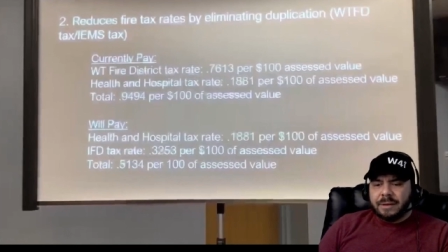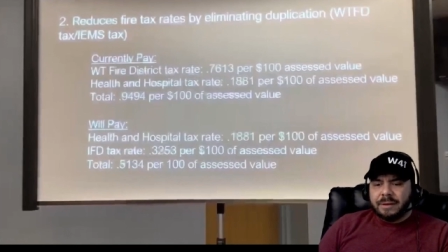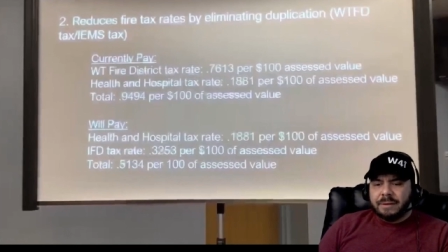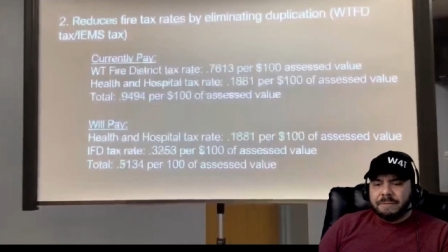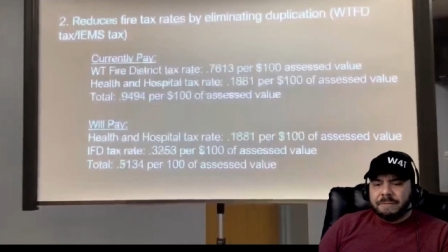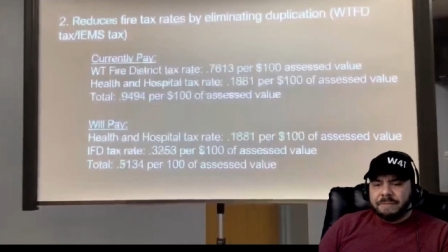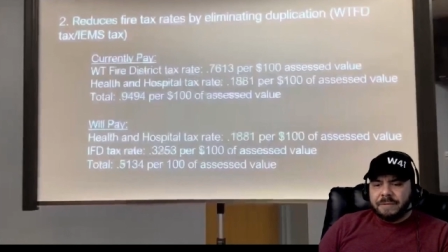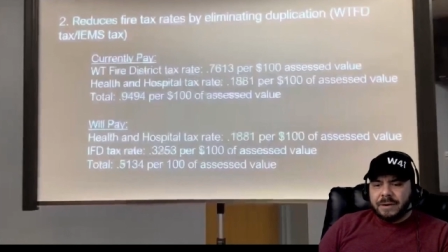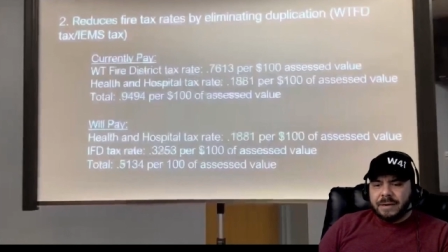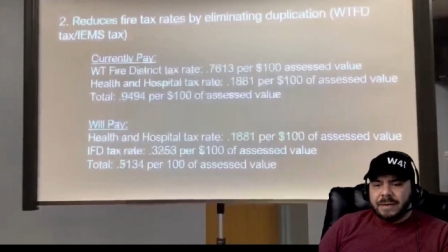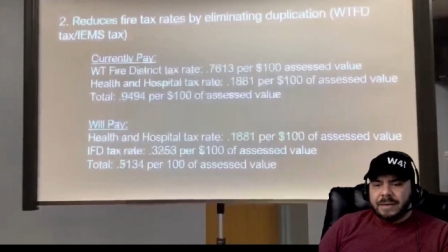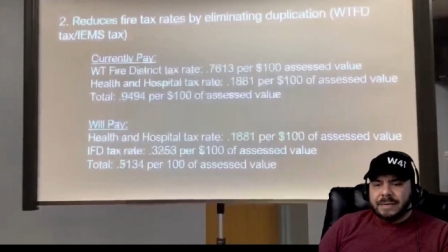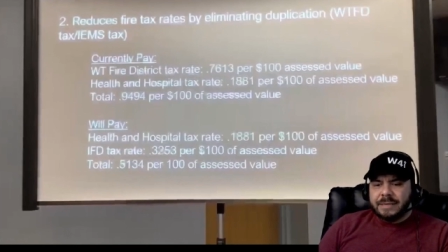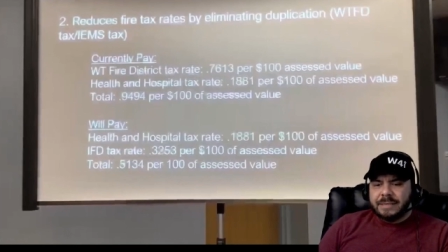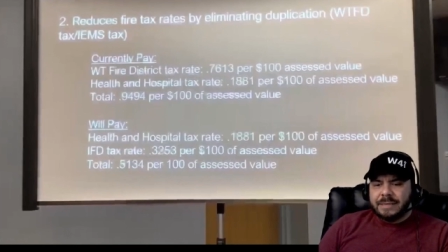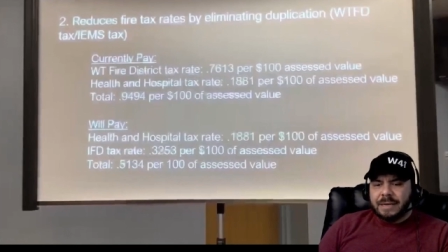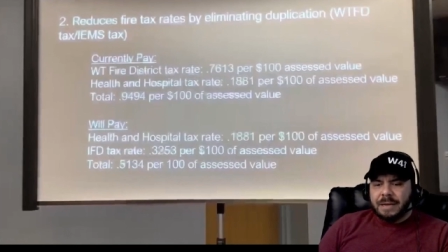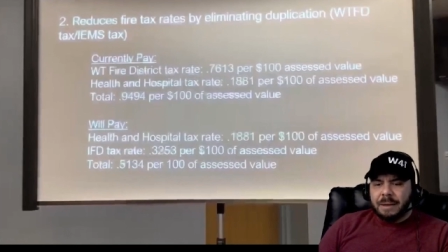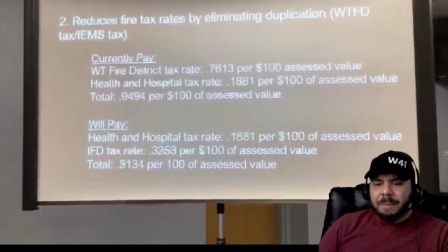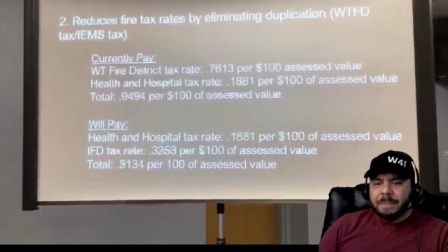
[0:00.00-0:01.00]
fund,
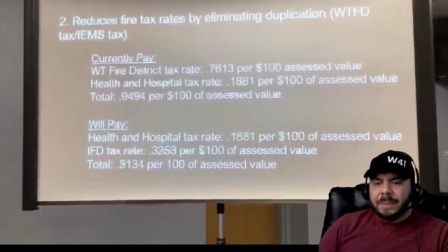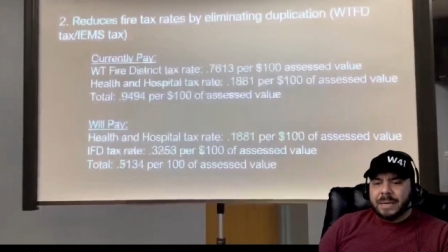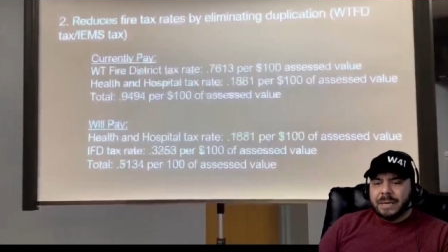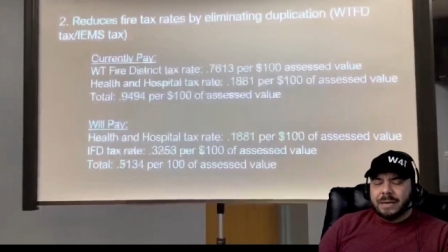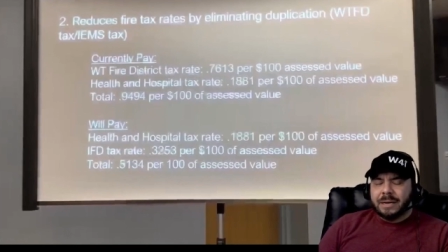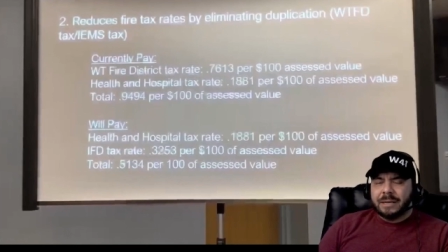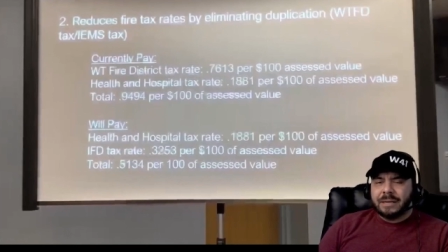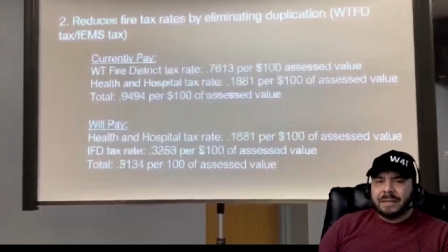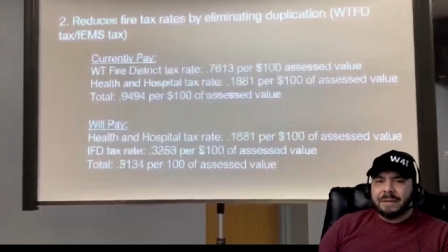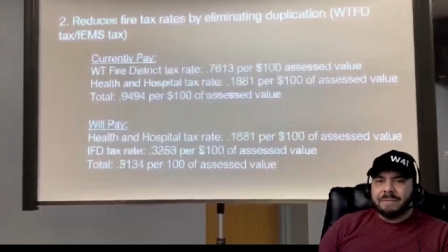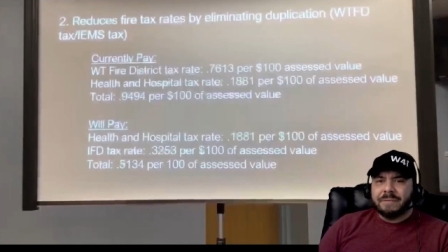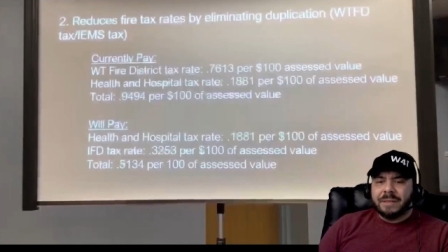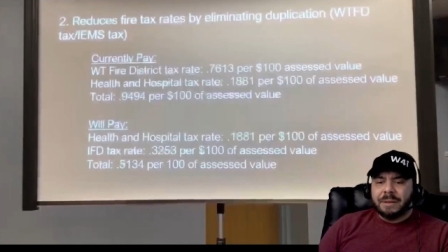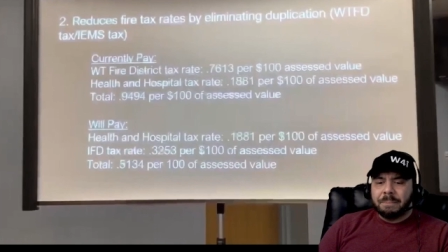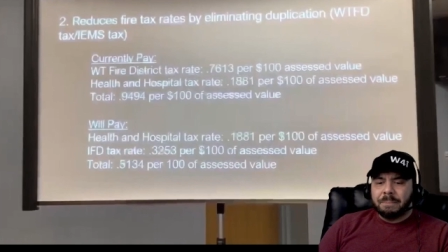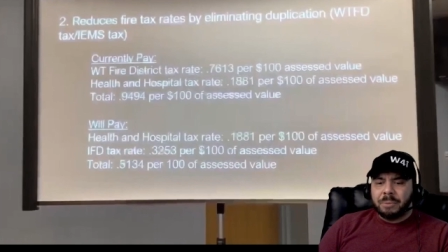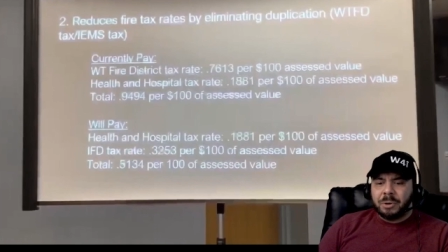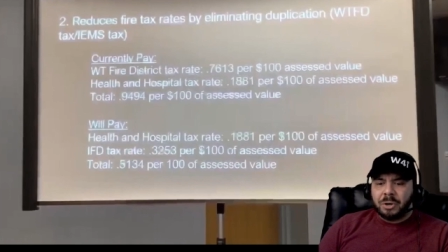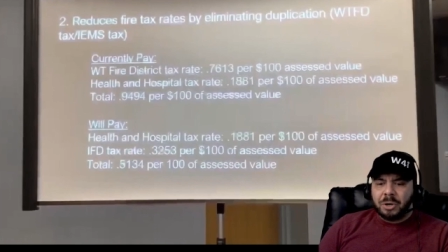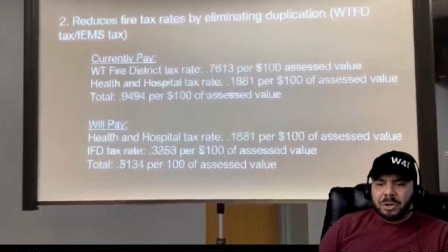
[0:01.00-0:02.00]
because of the
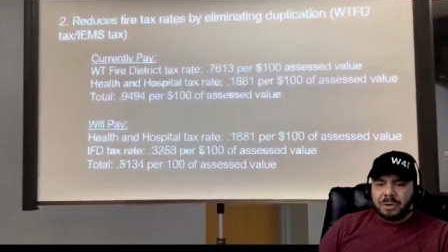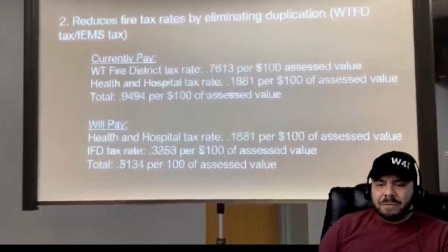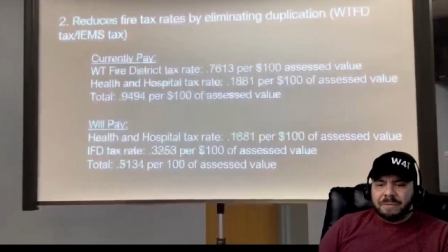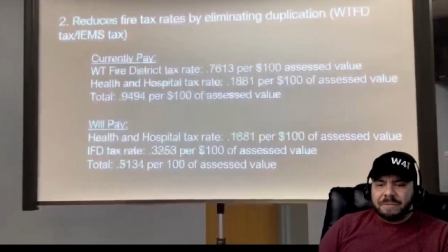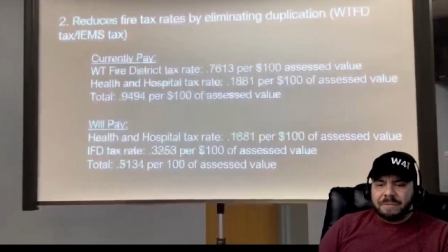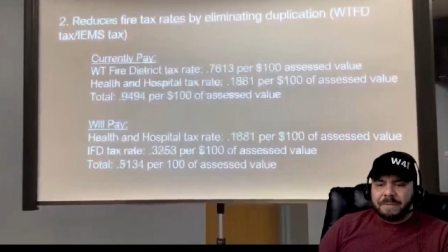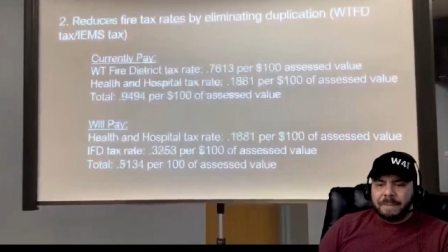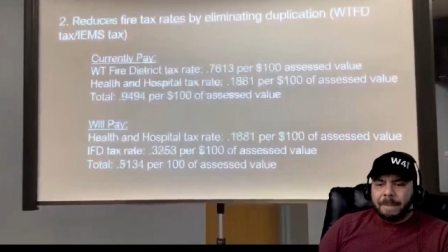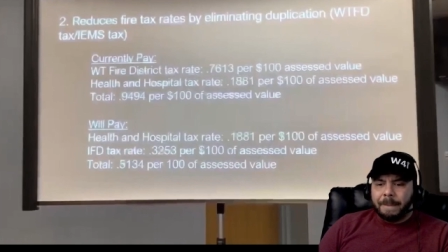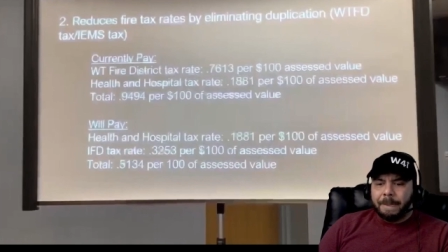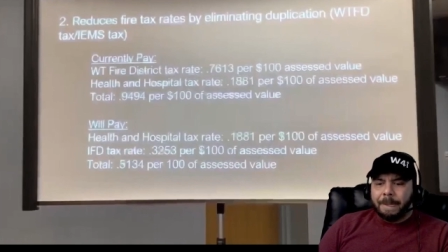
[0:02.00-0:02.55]
perf,